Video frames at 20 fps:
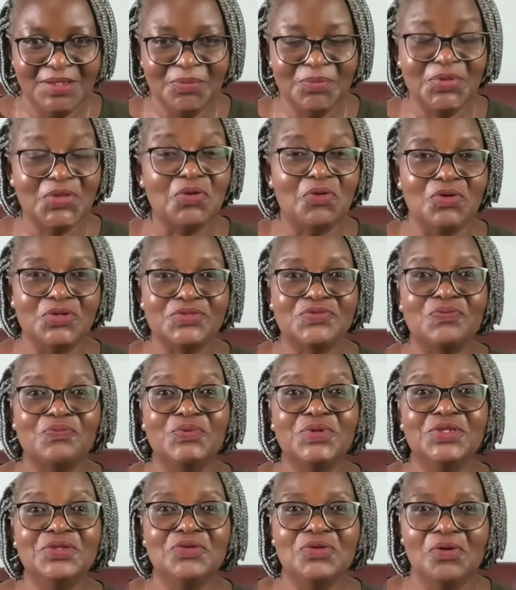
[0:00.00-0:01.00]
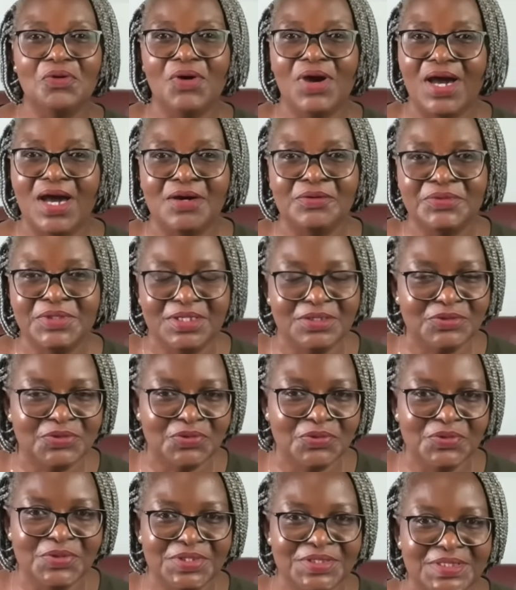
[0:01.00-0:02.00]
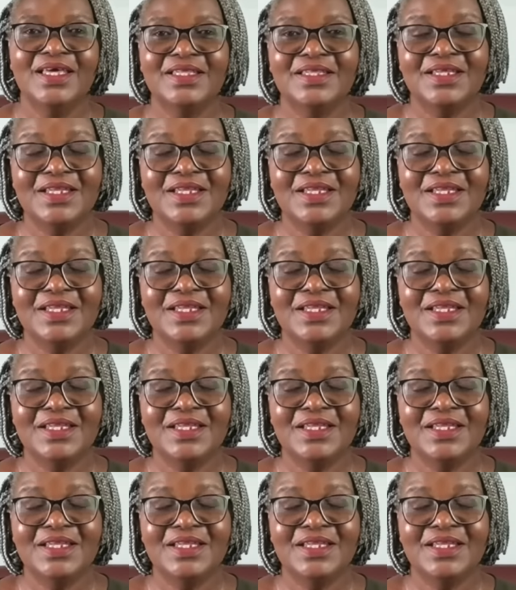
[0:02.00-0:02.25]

because we know how they do it.